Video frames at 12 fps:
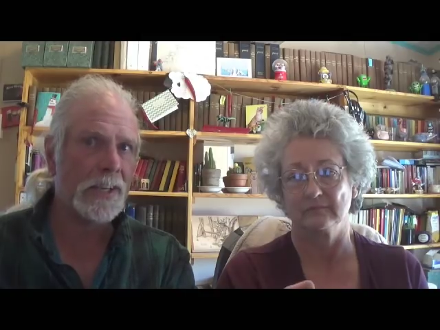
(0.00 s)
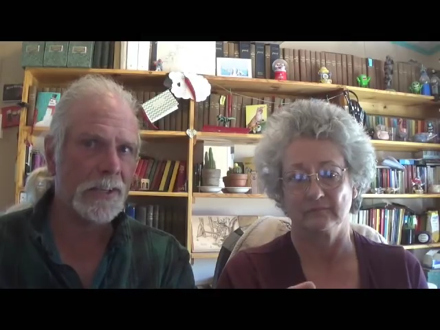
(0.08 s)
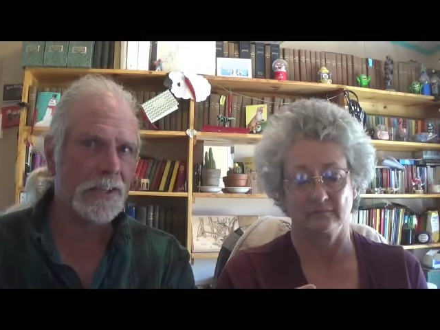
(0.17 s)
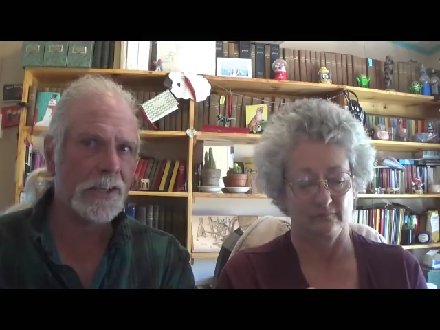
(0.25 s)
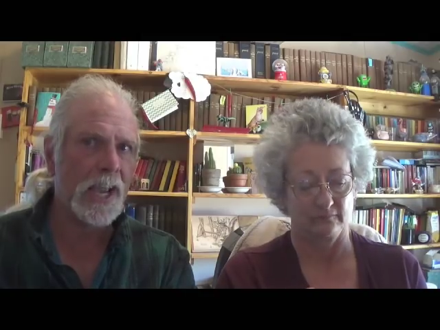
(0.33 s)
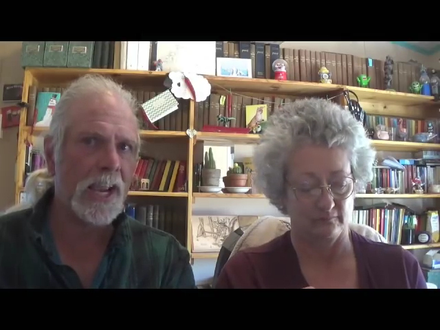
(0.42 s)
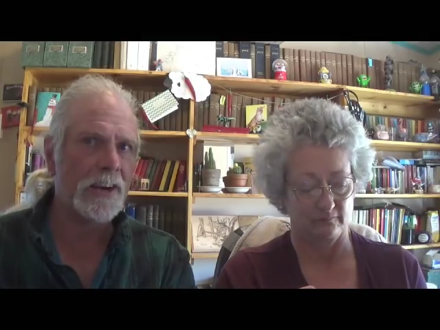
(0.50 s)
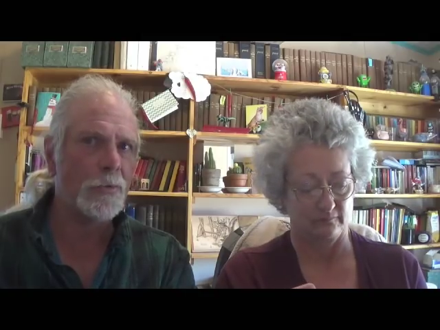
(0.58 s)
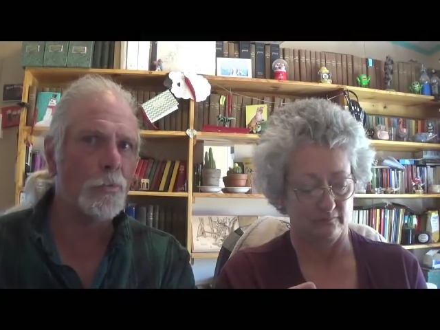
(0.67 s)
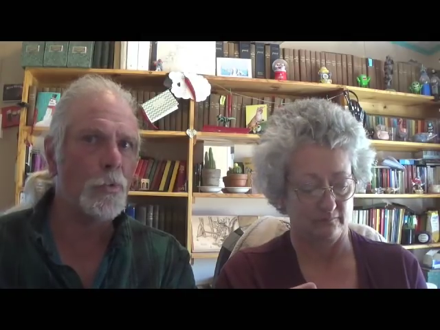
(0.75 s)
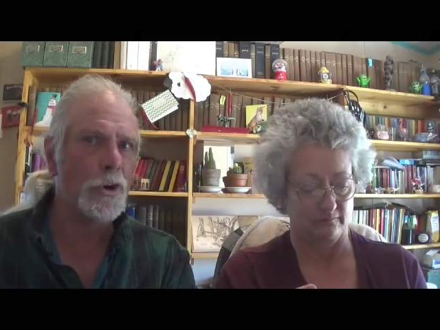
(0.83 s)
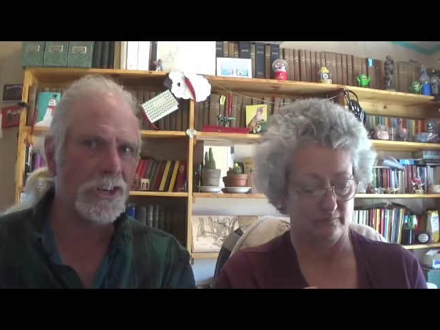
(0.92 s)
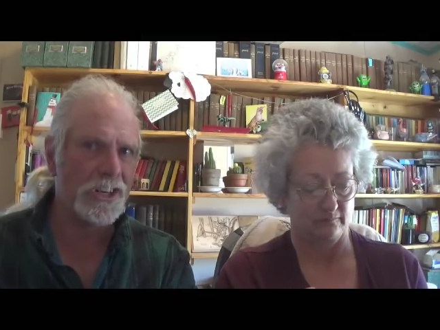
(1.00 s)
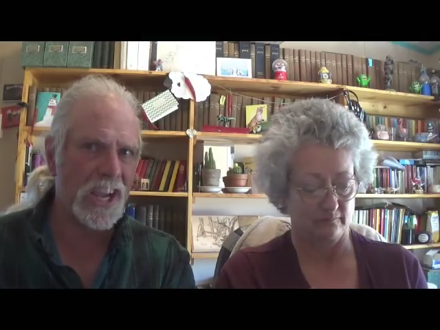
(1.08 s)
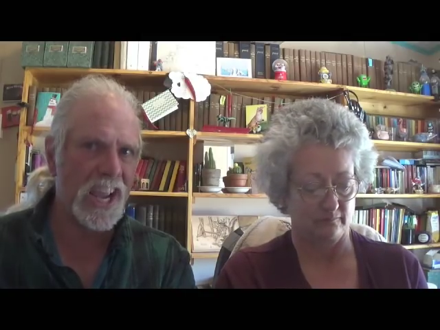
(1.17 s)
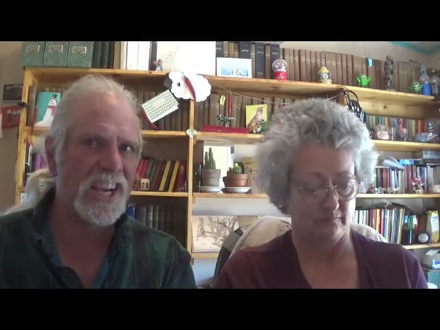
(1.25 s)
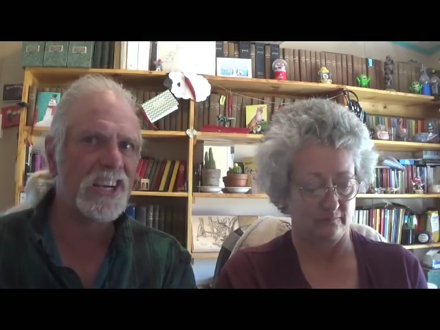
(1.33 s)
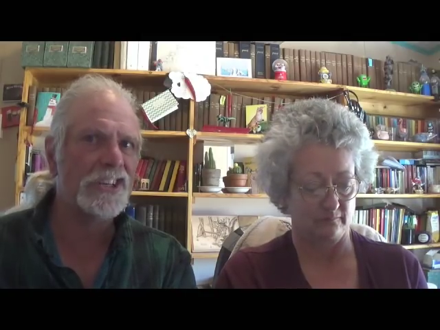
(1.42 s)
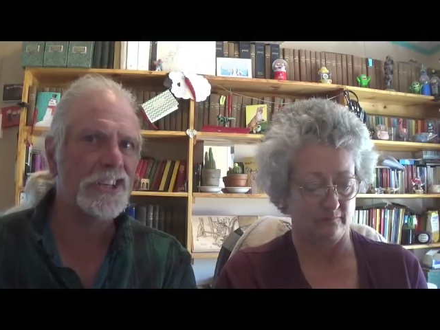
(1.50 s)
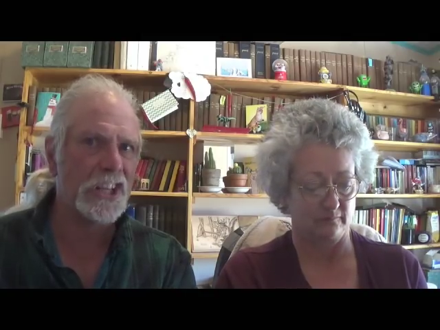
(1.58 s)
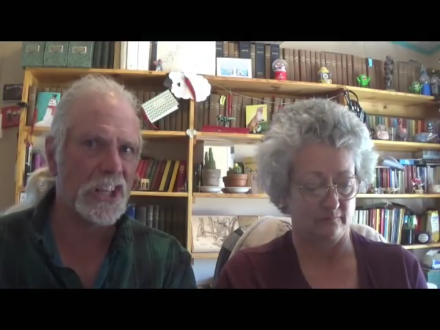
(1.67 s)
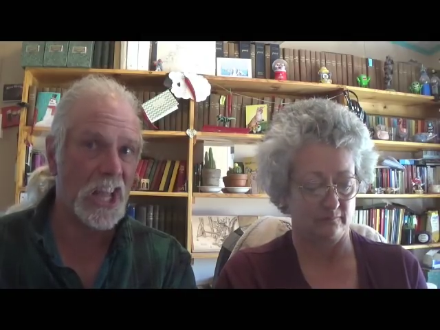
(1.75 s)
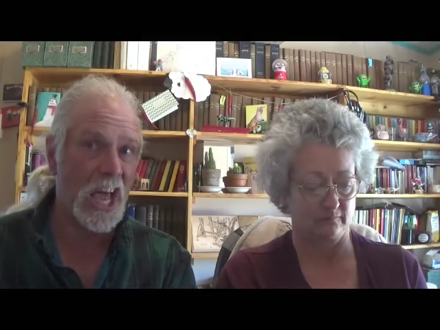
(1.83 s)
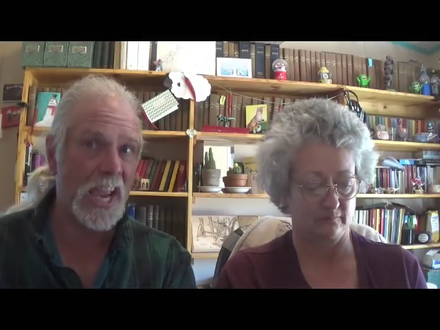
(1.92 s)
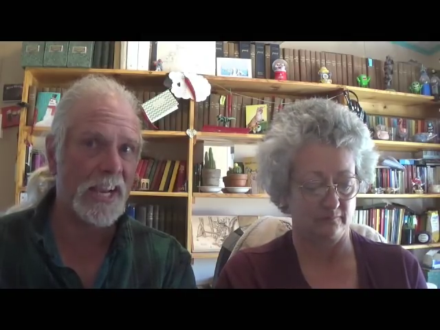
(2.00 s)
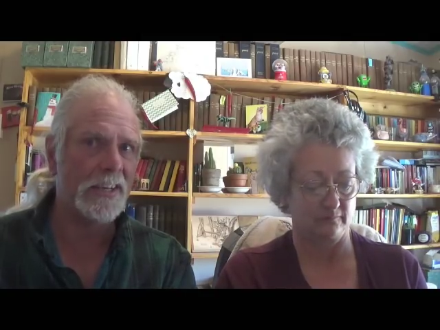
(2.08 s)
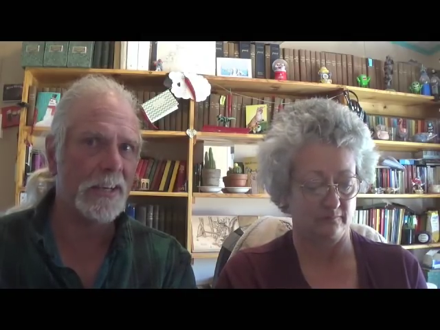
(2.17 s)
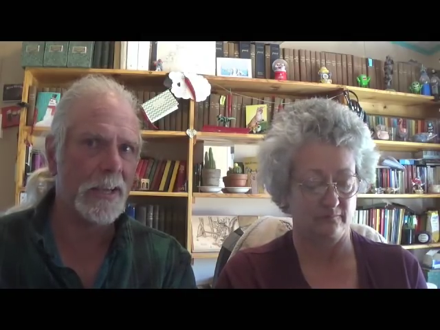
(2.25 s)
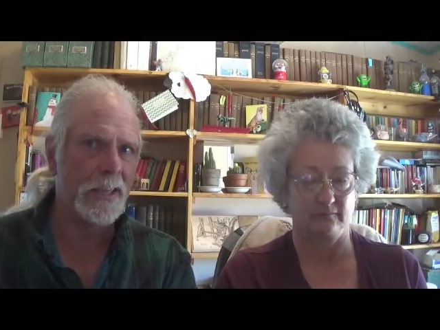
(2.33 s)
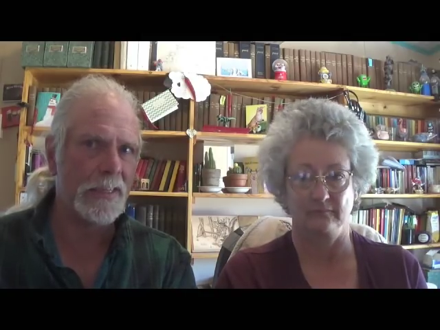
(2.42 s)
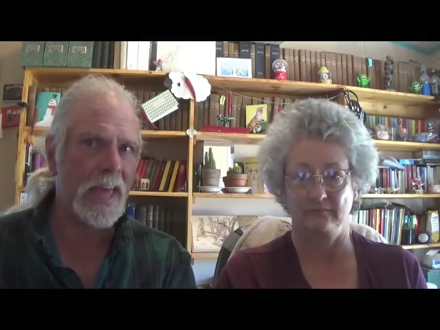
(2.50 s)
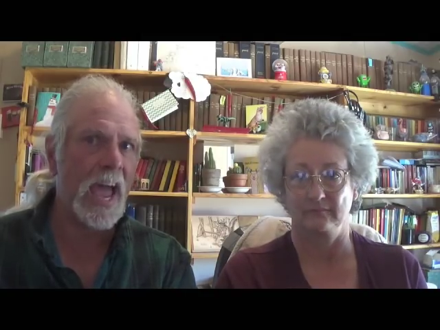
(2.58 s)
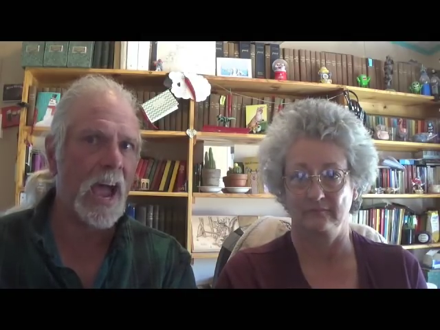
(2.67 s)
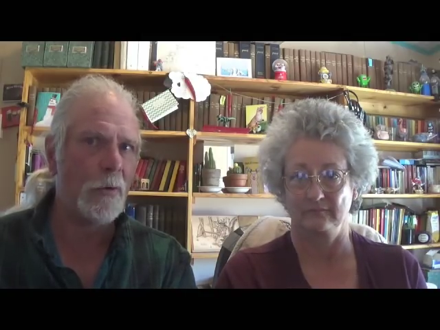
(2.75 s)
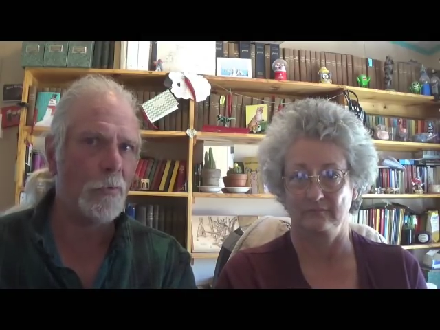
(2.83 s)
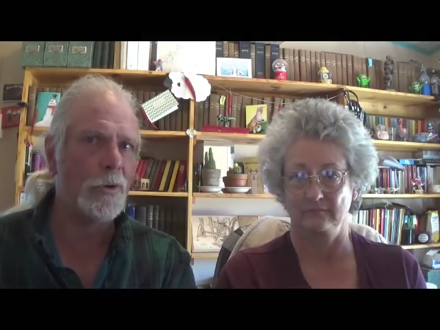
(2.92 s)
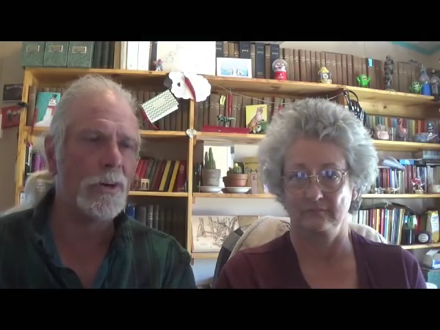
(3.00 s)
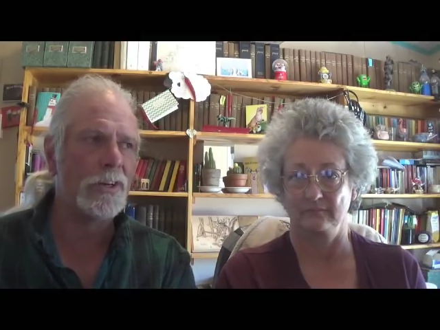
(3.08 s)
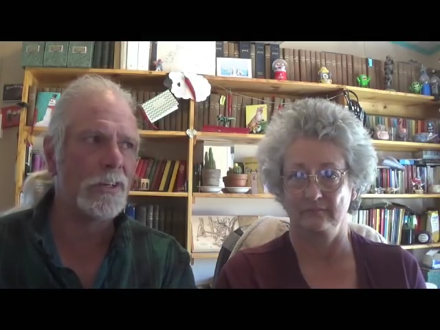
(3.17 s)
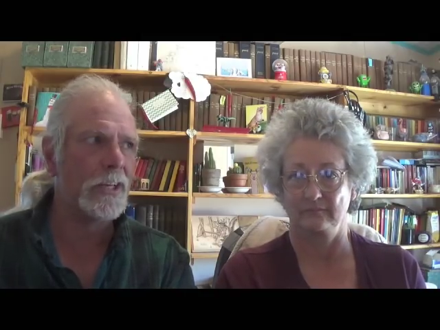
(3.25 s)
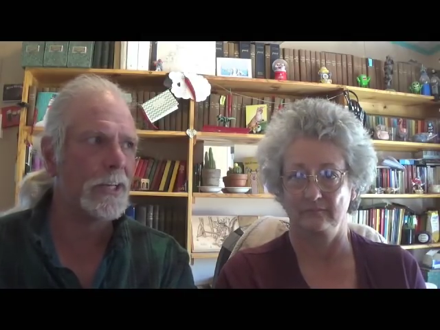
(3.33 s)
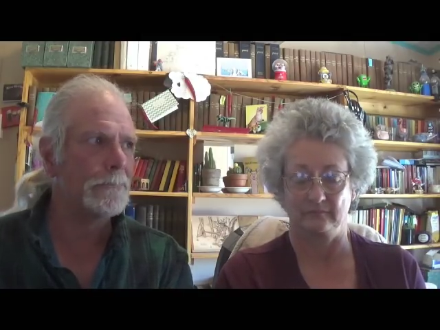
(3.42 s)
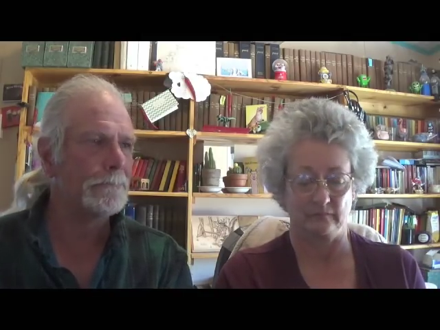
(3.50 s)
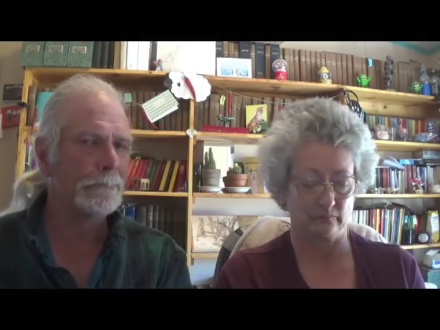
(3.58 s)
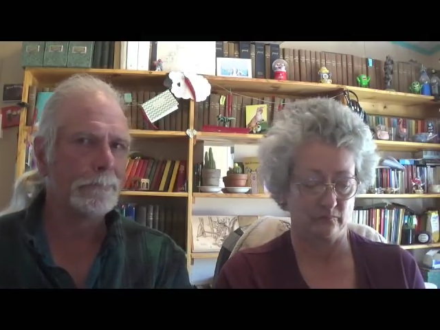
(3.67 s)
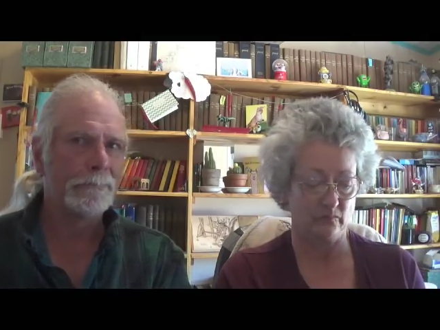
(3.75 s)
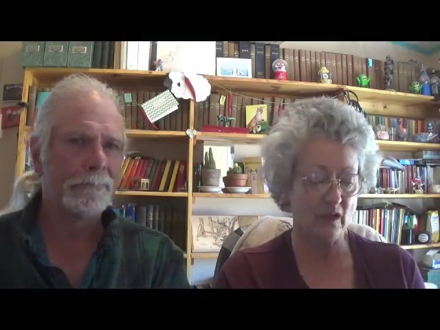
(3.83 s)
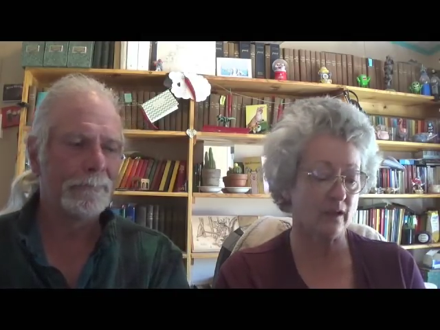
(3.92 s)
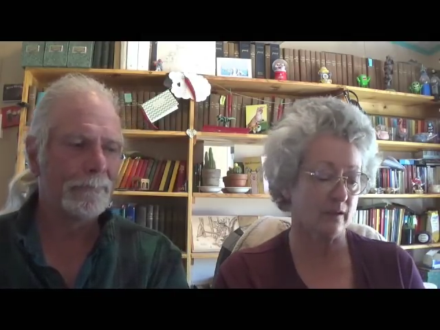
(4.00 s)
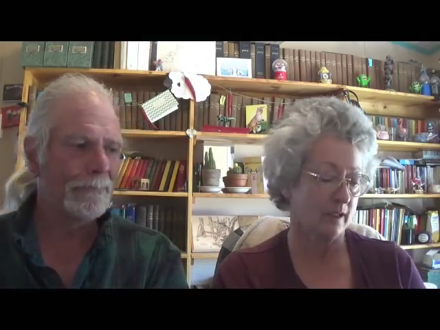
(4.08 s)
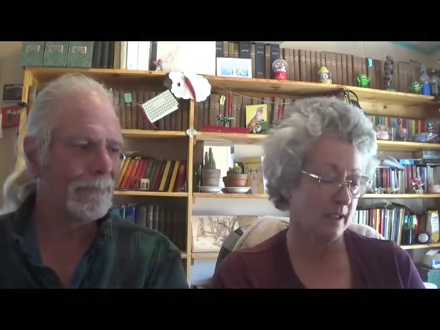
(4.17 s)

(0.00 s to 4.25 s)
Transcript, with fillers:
Speaker 1: and Satan would take delight in that, wouldn't he? Yeah.